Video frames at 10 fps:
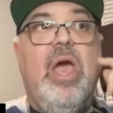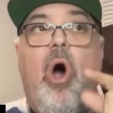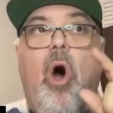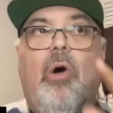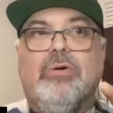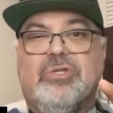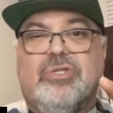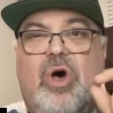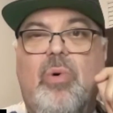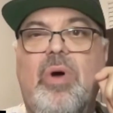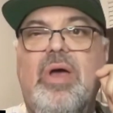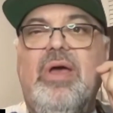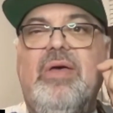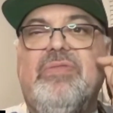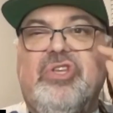Also,
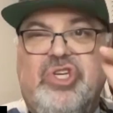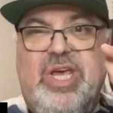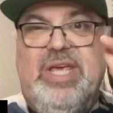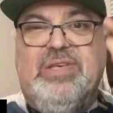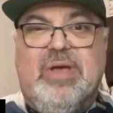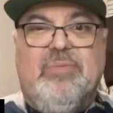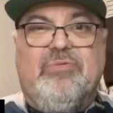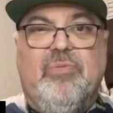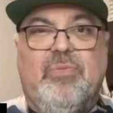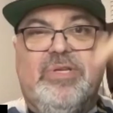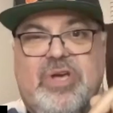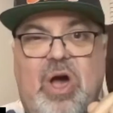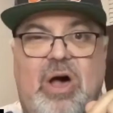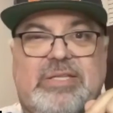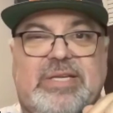the cheese comes from
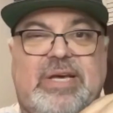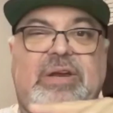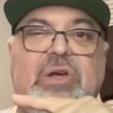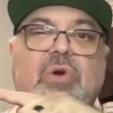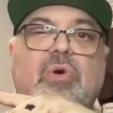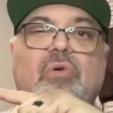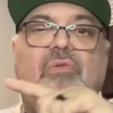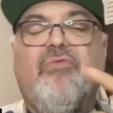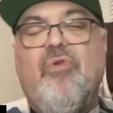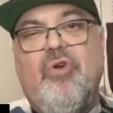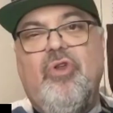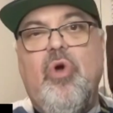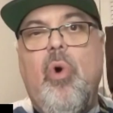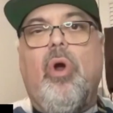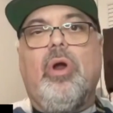Wisconsin for New
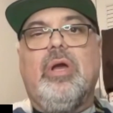York.